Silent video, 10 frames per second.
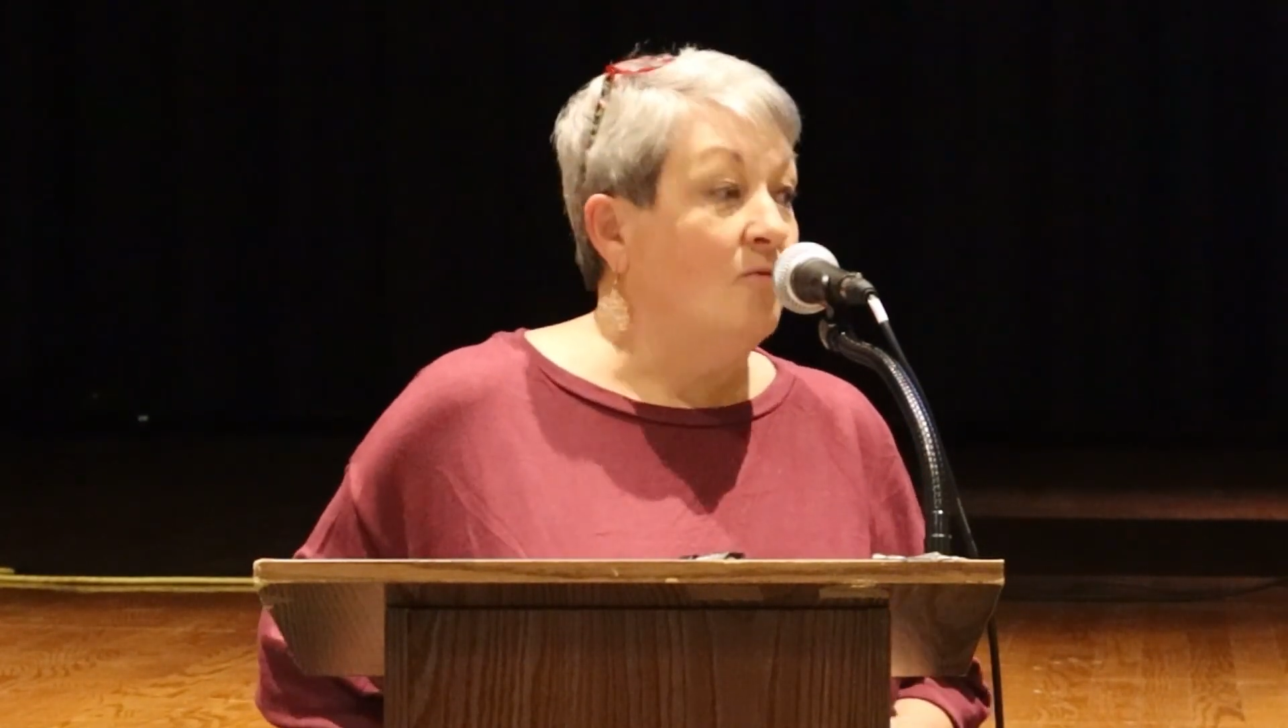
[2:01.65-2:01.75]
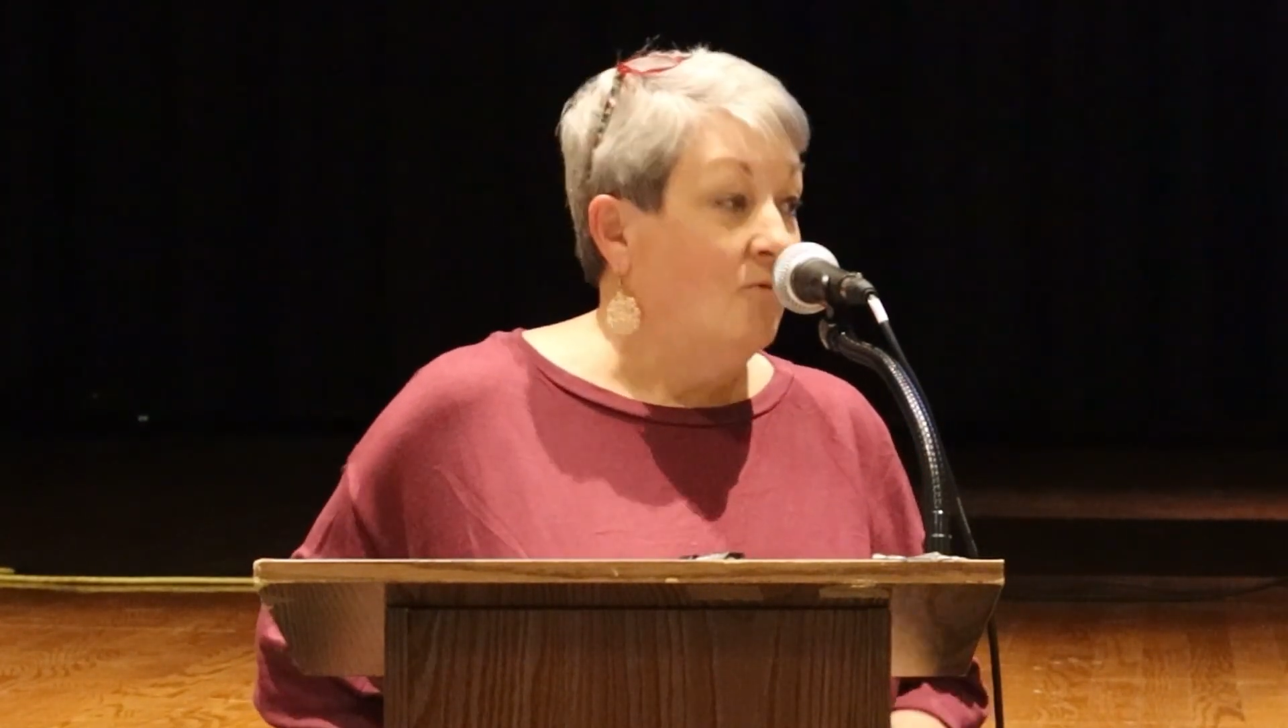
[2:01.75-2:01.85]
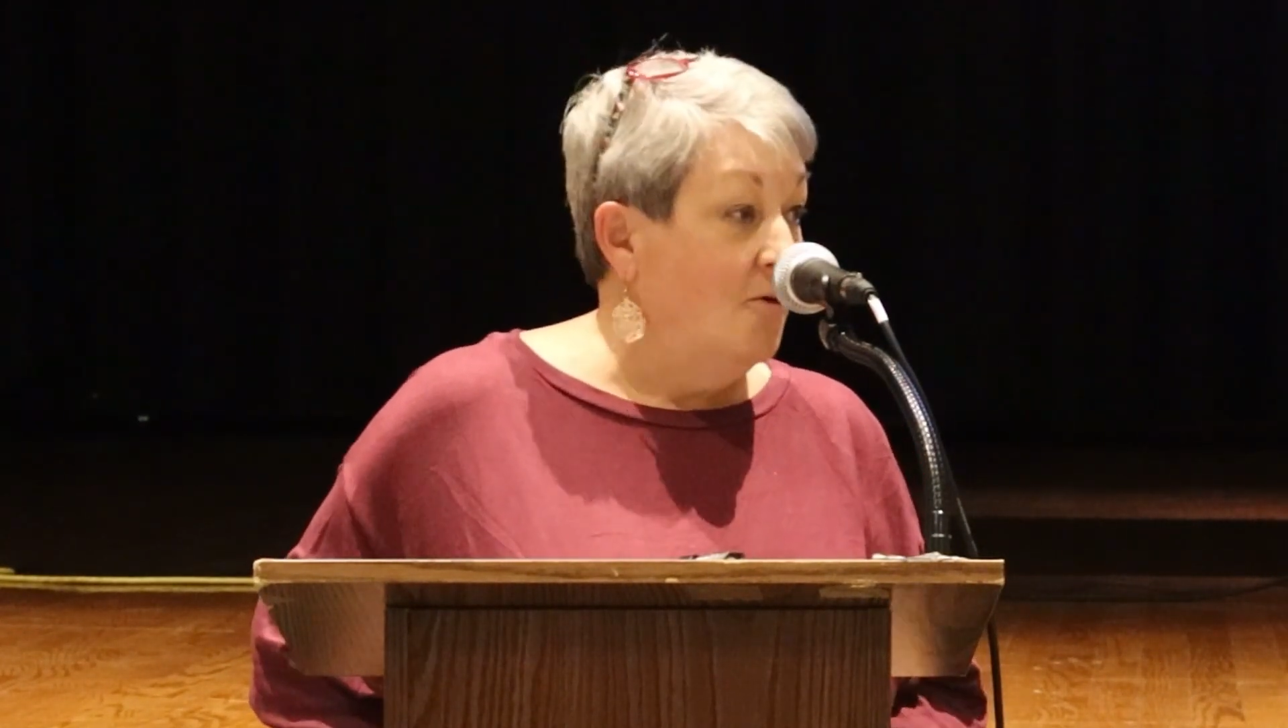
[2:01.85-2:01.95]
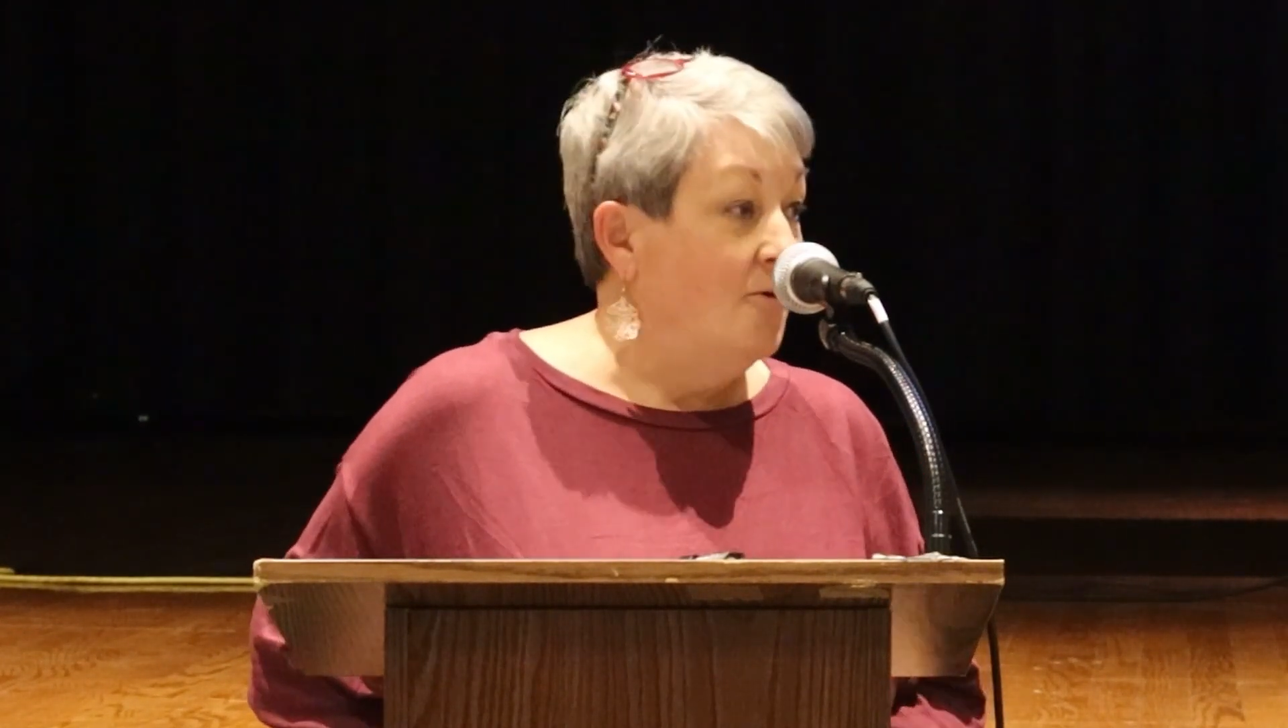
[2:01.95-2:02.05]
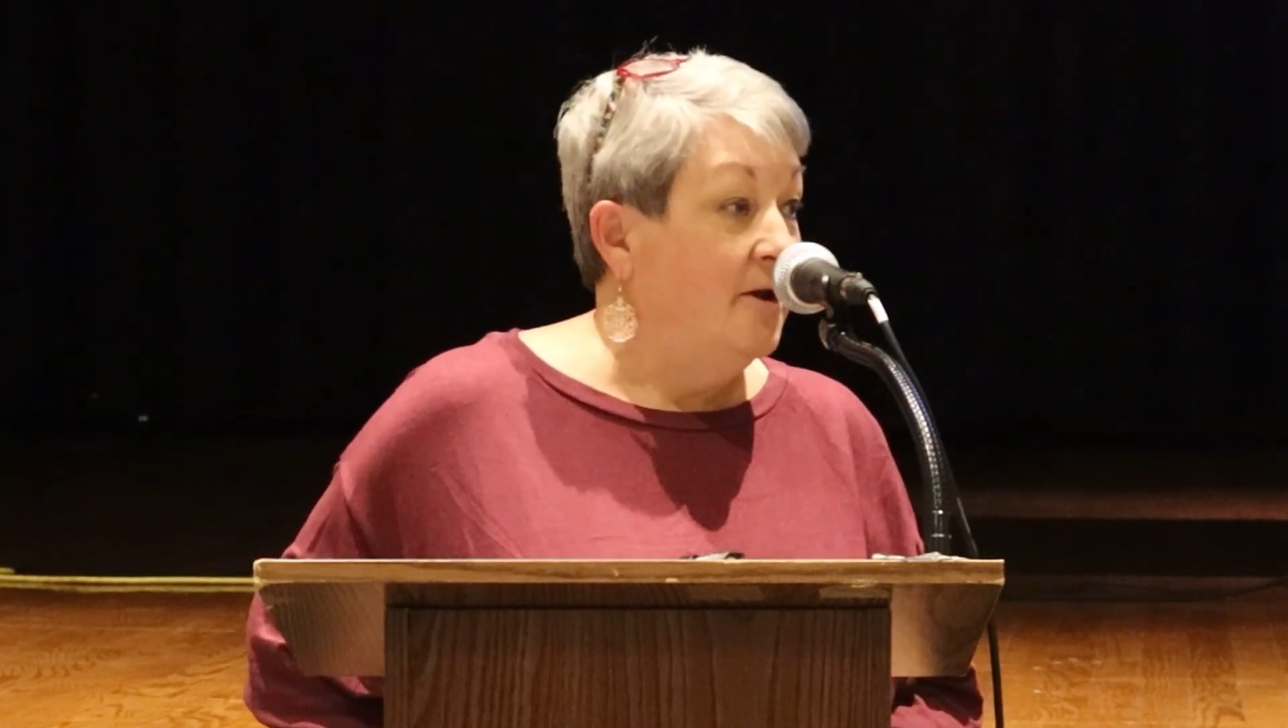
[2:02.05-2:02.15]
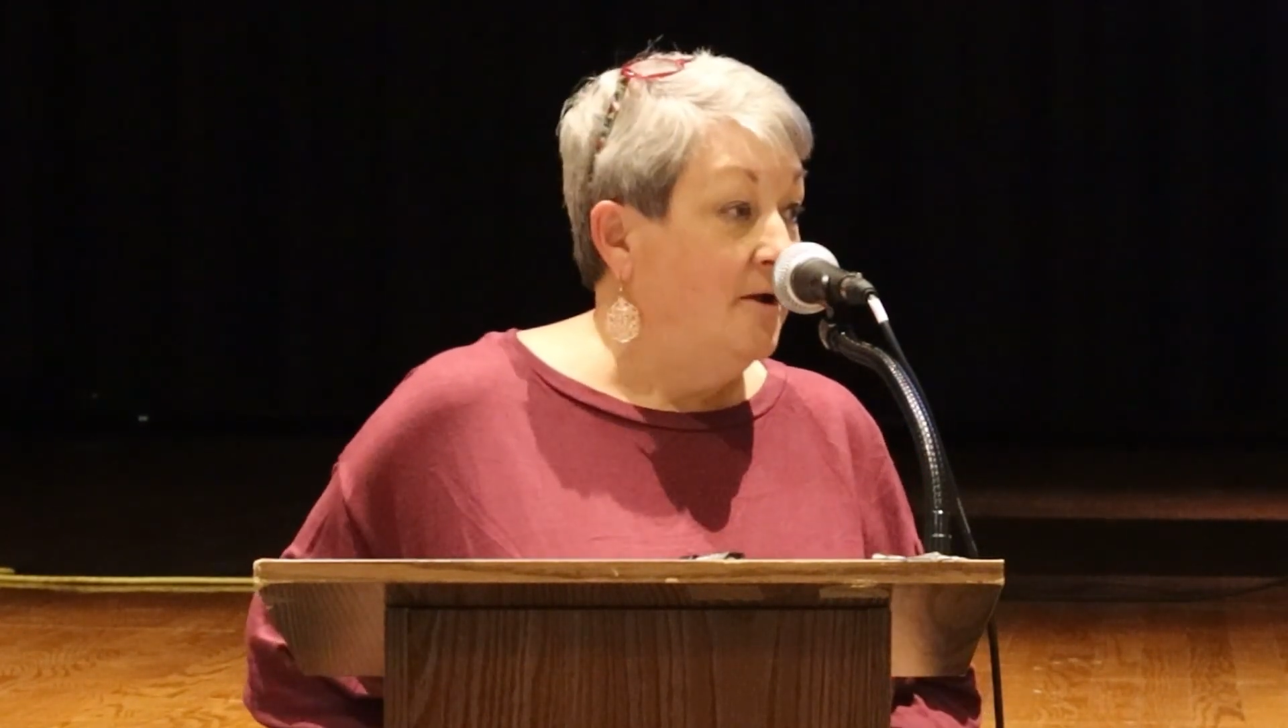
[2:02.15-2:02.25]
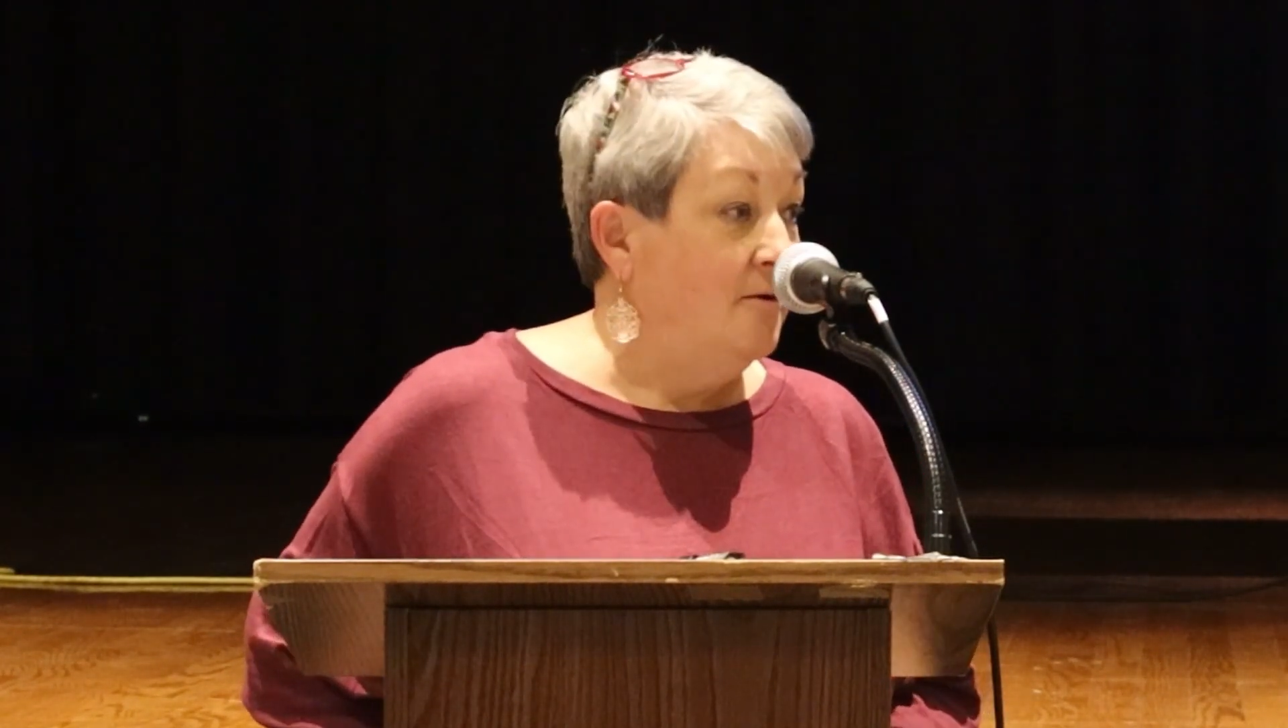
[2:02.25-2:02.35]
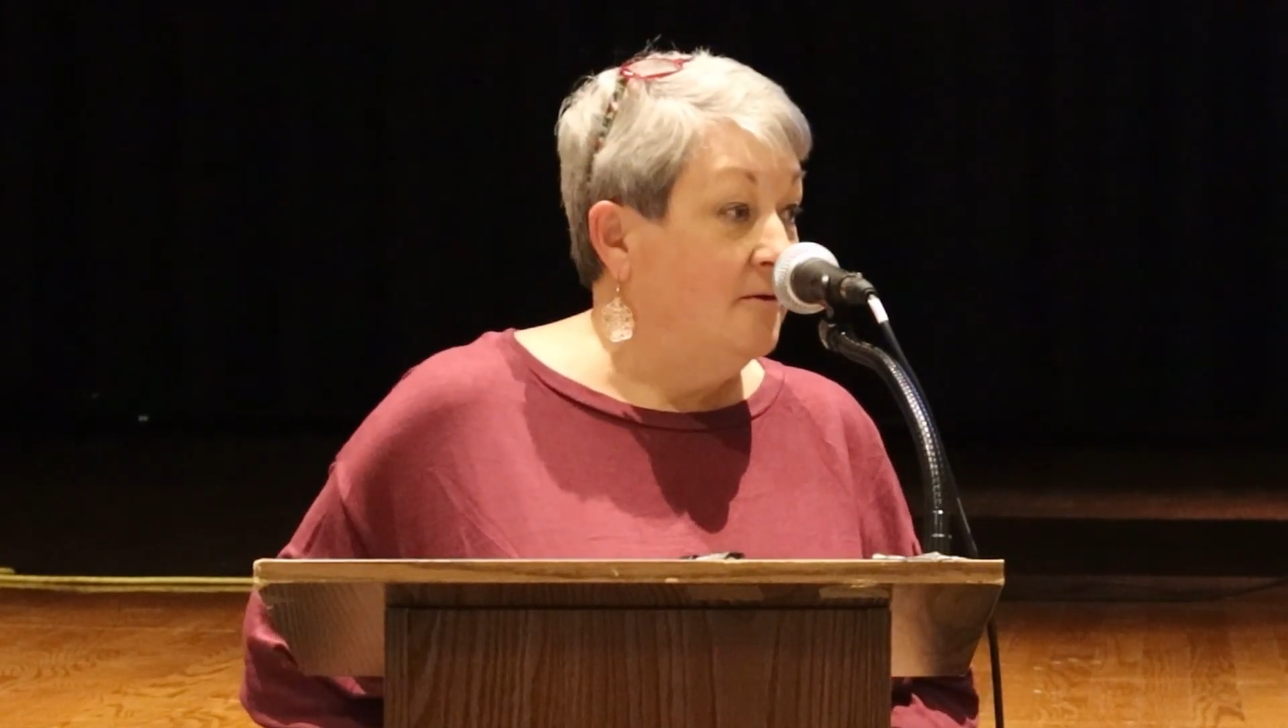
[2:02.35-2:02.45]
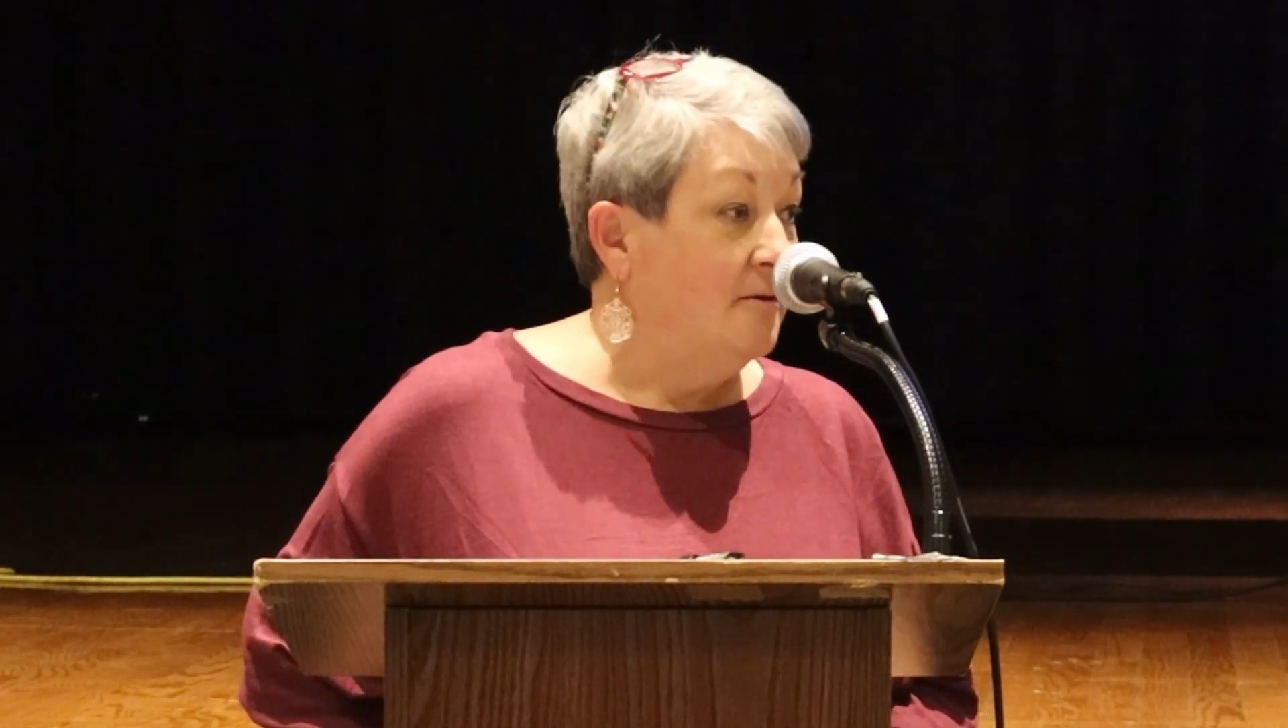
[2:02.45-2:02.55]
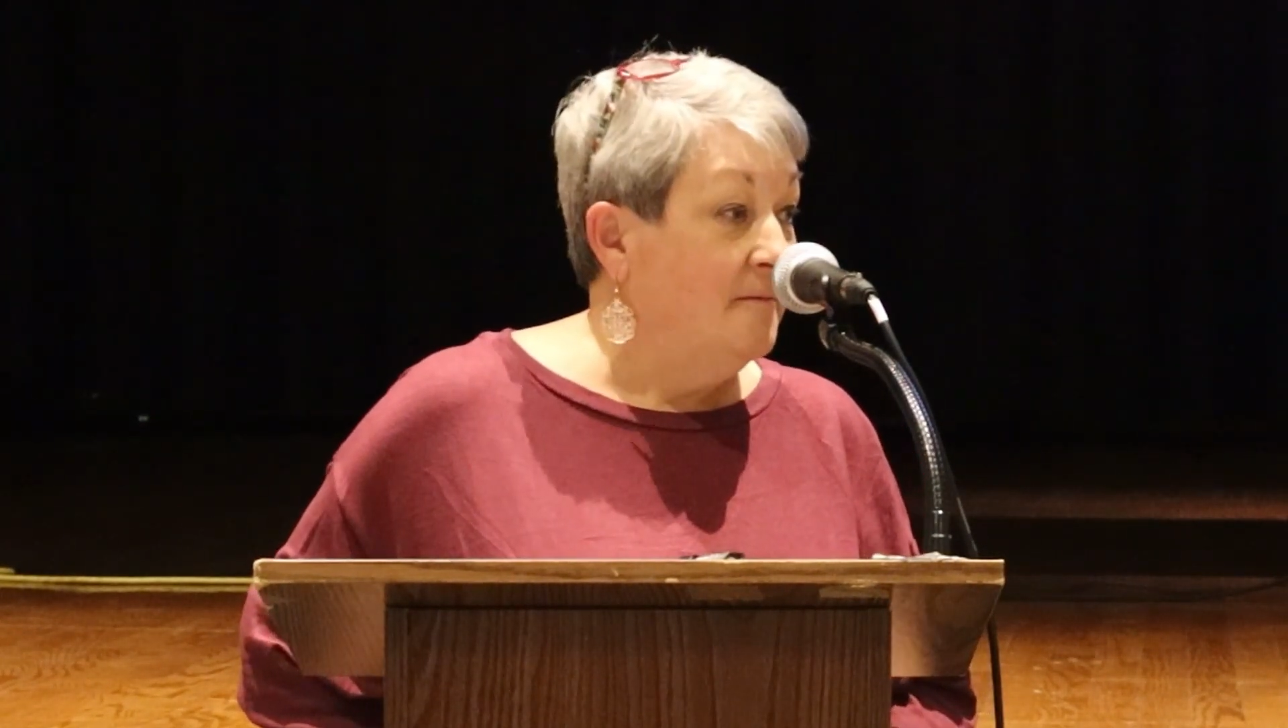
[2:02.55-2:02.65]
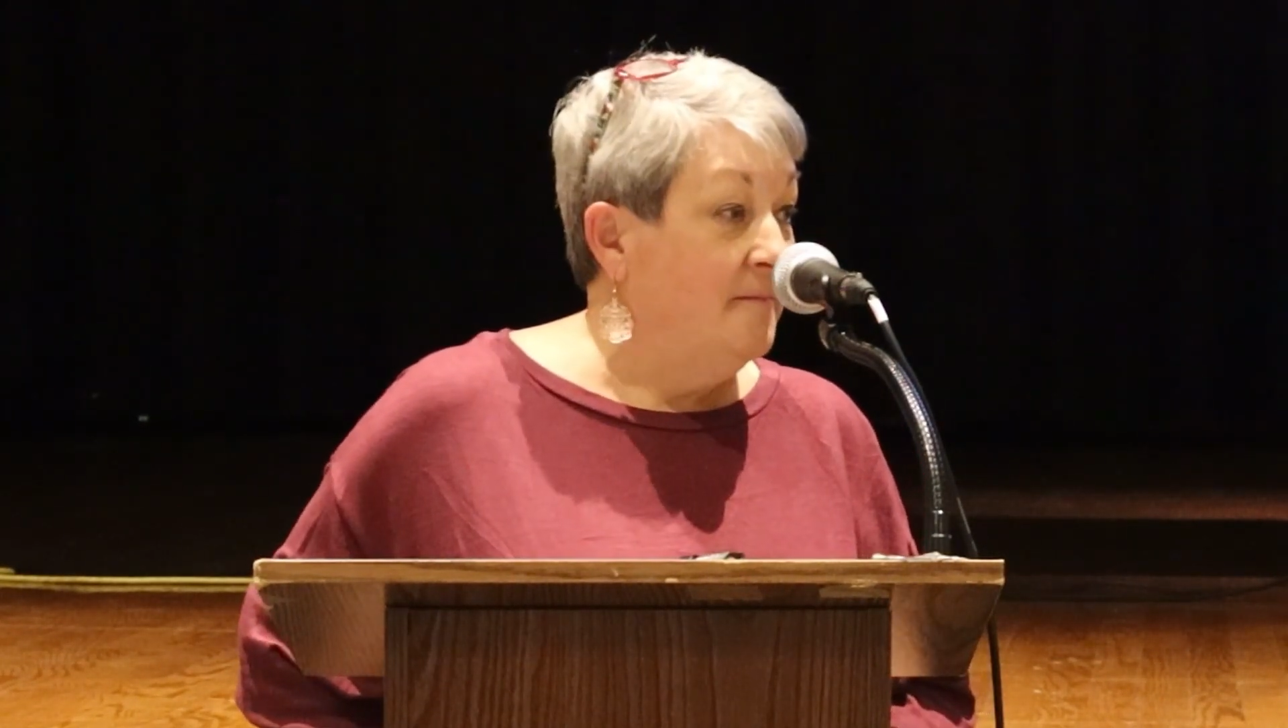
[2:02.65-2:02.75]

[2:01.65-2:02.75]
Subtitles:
Roanoke.